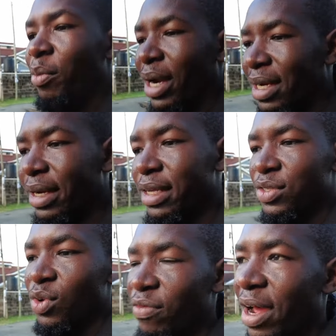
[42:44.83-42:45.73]
but at
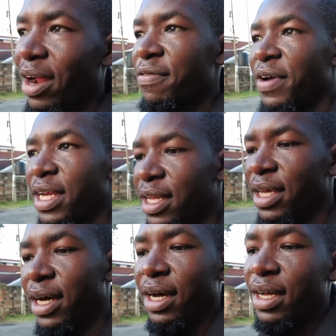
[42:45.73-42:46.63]
least you have a rough
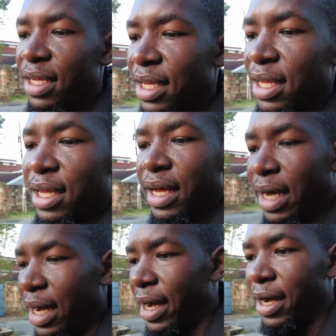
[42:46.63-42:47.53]
idea
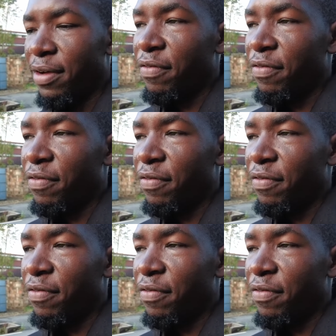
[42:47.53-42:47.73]
uh,